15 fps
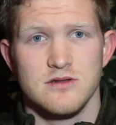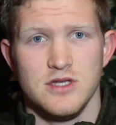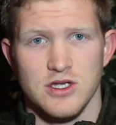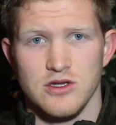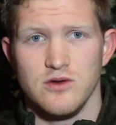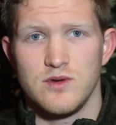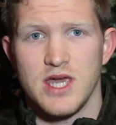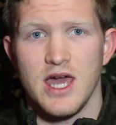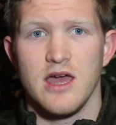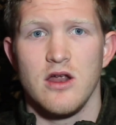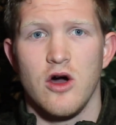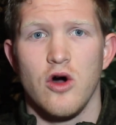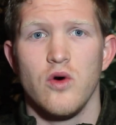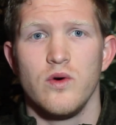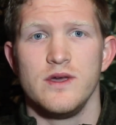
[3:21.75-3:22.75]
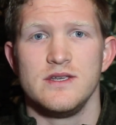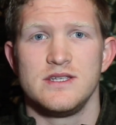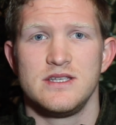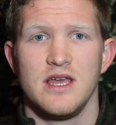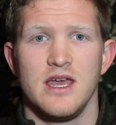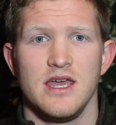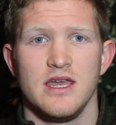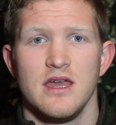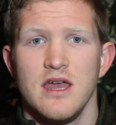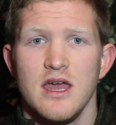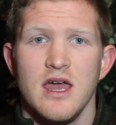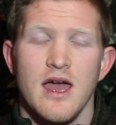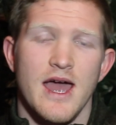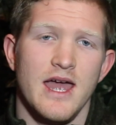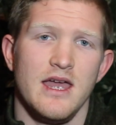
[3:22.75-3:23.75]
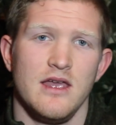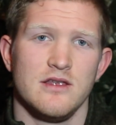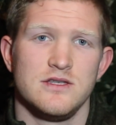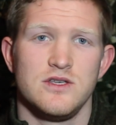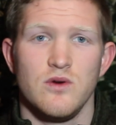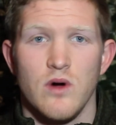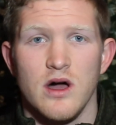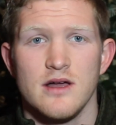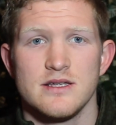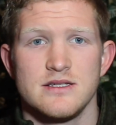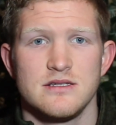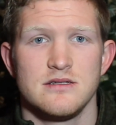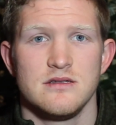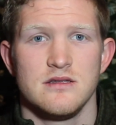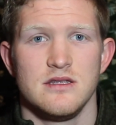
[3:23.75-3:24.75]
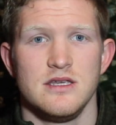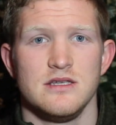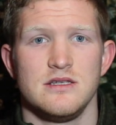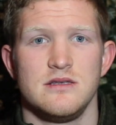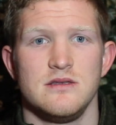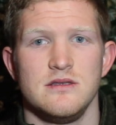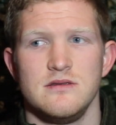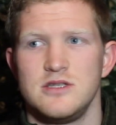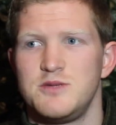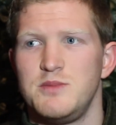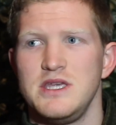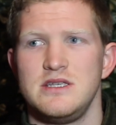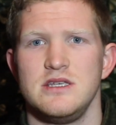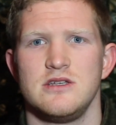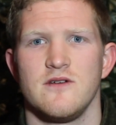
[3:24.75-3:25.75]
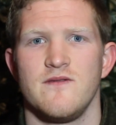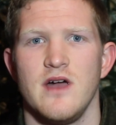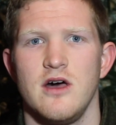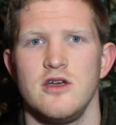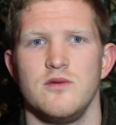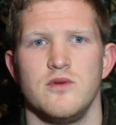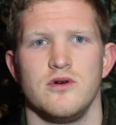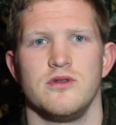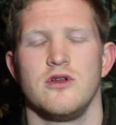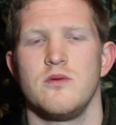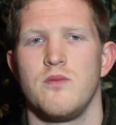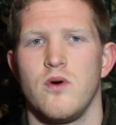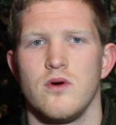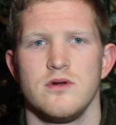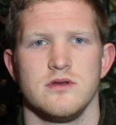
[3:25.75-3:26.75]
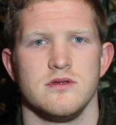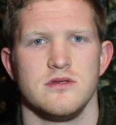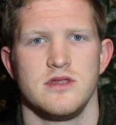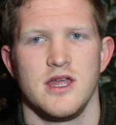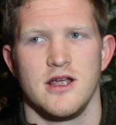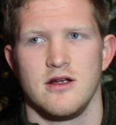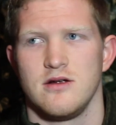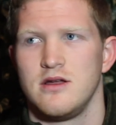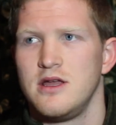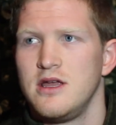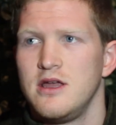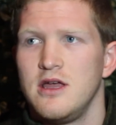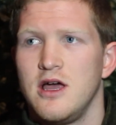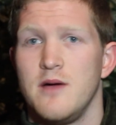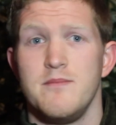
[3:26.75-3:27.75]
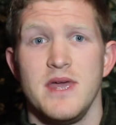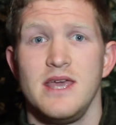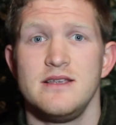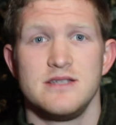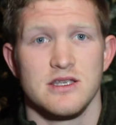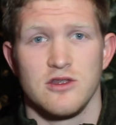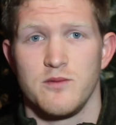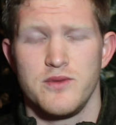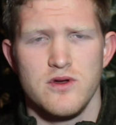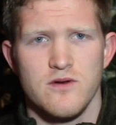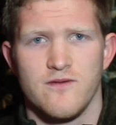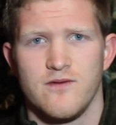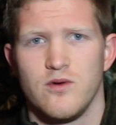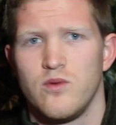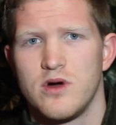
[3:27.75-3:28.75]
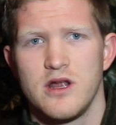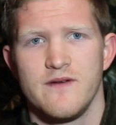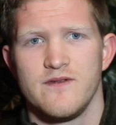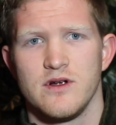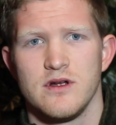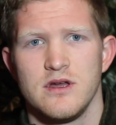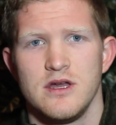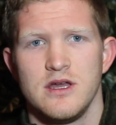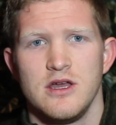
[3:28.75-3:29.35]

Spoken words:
You can't always say, hey, to us these species are valuable, they're important, they're amazing, they're beautiful, whatever.